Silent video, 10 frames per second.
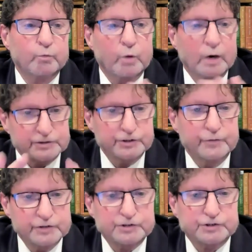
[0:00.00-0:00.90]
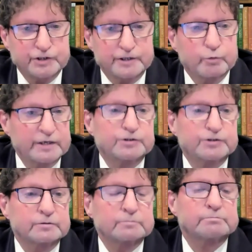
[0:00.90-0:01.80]
watching this
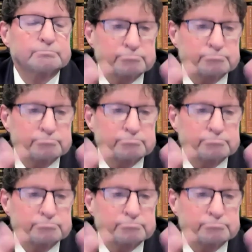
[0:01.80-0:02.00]
generation,